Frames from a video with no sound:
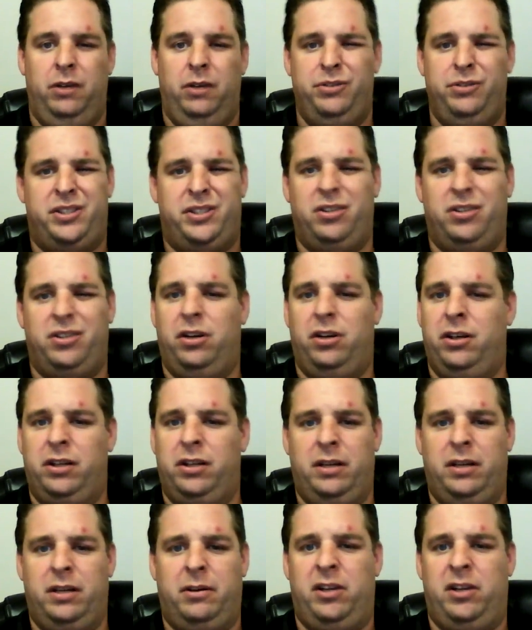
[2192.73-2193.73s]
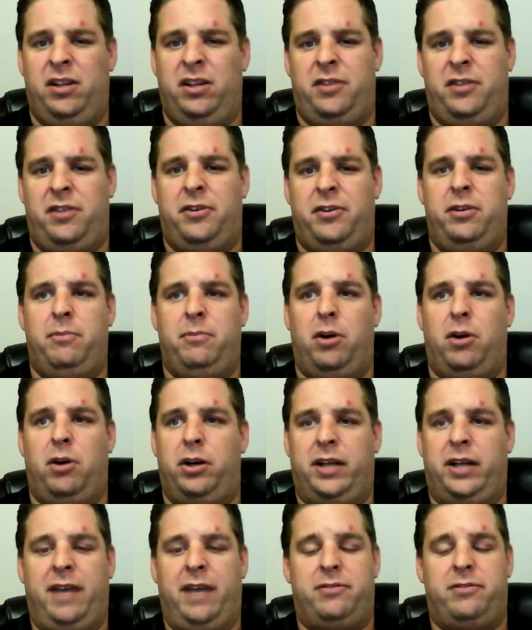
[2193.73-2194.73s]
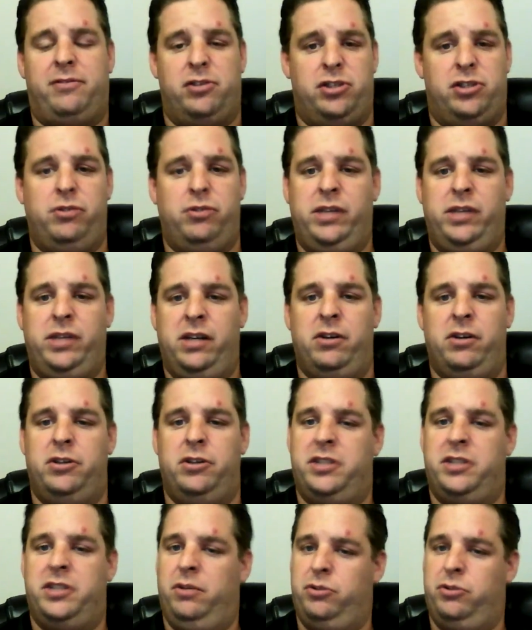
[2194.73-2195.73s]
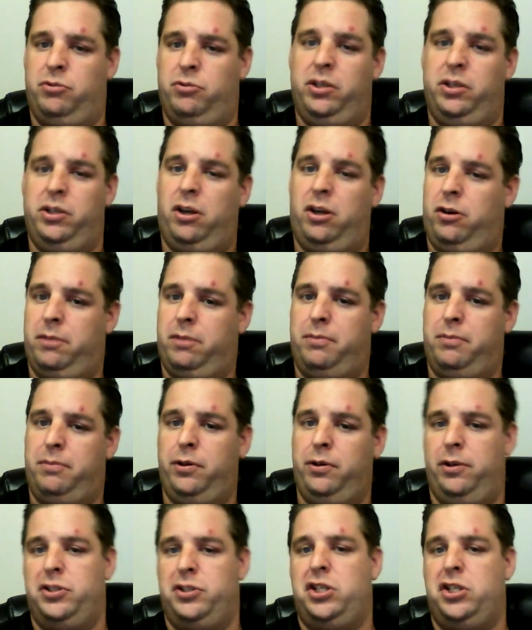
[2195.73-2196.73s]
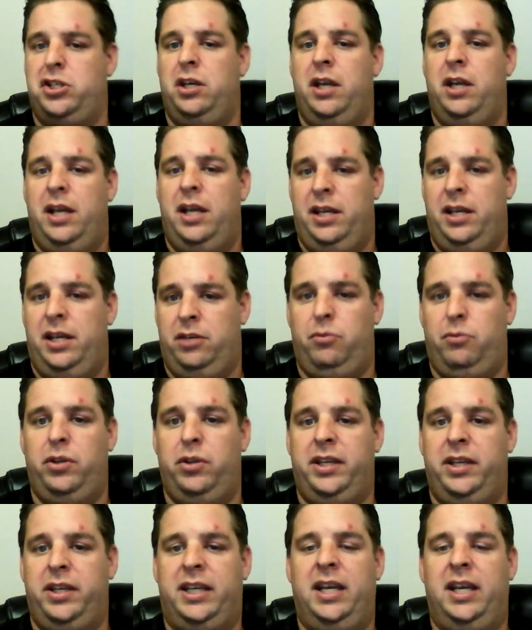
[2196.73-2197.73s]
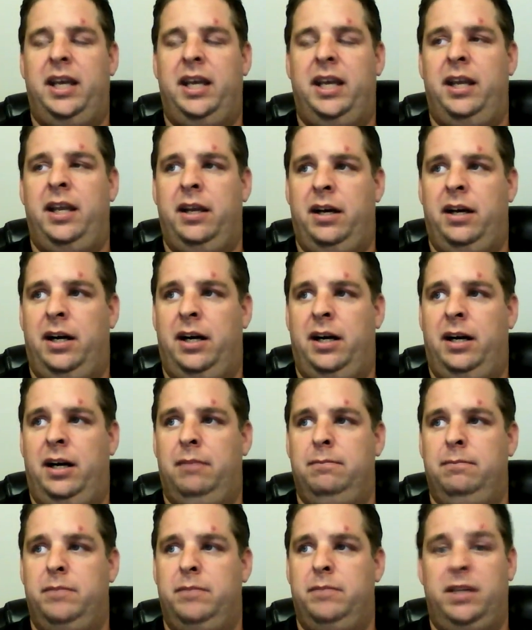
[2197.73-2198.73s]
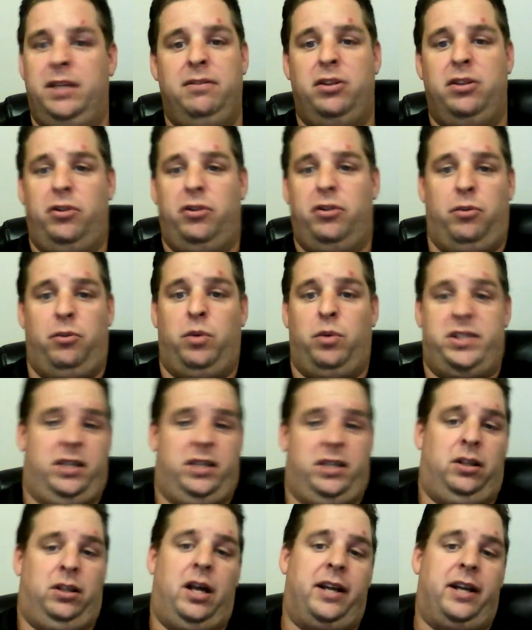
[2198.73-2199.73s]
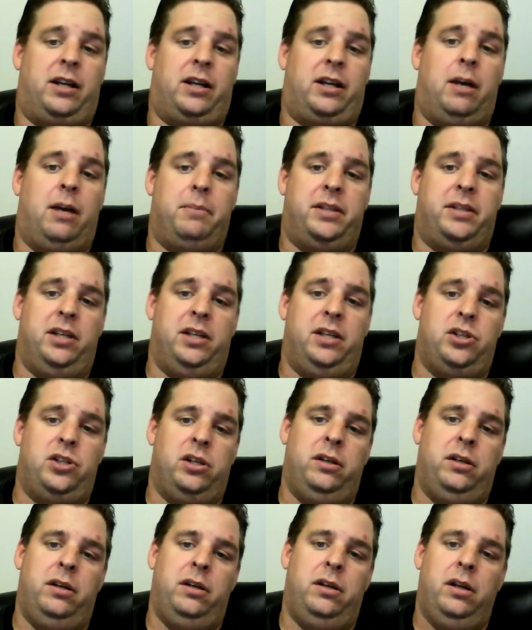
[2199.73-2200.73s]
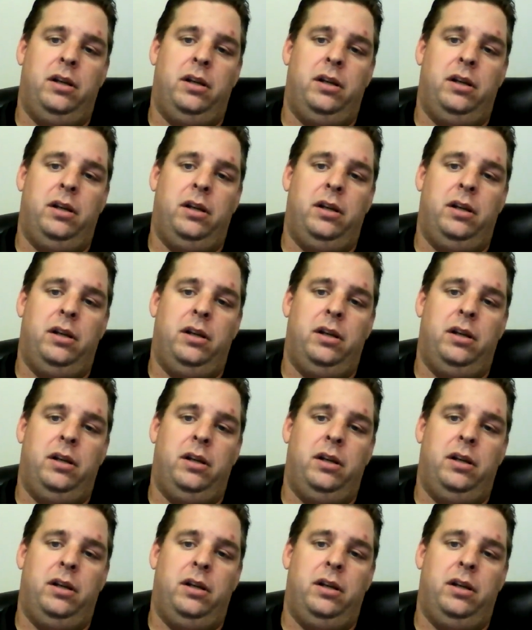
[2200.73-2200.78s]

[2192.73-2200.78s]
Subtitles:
We still hung around the 30 mark after 2 years. And it was really hard to push to really get, even though there wasn't a lot of competition,